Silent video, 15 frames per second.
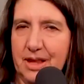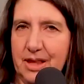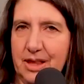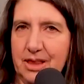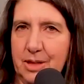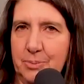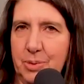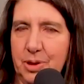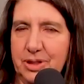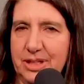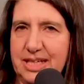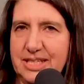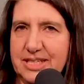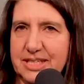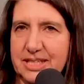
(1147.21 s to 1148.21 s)
the
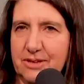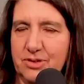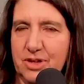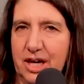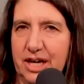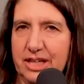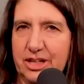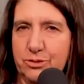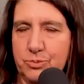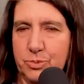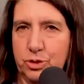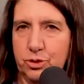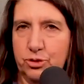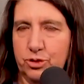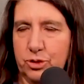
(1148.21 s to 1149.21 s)
police have kind of
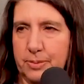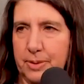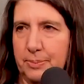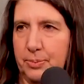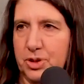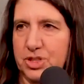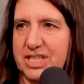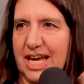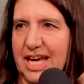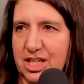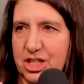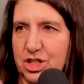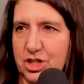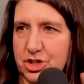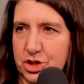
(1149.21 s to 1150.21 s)
moved from a protect
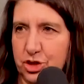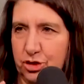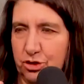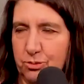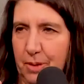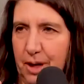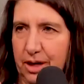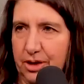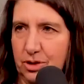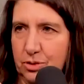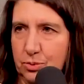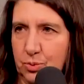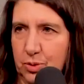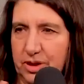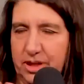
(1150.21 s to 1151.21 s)
and serve
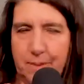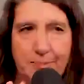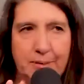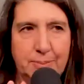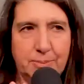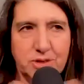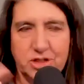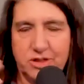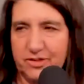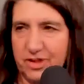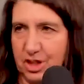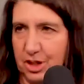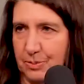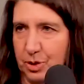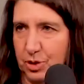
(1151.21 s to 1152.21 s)
model where they're members of the
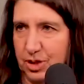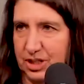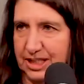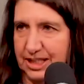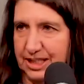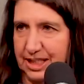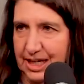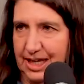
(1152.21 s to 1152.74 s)
community